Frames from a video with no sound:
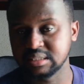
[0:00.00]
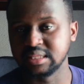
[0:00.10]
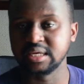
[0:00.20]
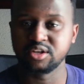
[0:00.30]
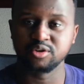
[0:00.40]

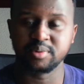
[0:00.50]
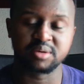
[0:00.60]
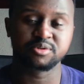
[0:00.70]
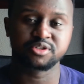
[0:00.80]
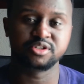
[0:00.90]
then you'll be
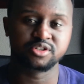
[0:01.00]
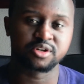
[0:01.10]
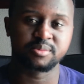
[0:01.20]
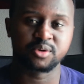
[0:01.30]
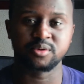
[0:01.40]
able to
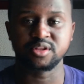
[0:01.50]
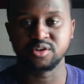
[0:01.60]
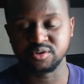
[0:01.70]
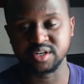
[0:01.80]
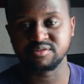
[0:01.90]
determine whether
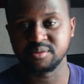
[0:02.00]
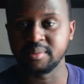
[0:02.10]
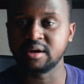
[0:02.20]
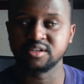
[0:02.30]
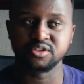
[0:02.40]
you're ready for
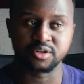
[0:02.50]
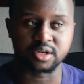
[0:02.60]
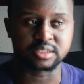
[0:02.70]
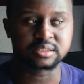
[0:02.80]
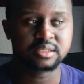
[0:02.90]
marriage or
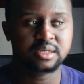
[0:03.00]
not.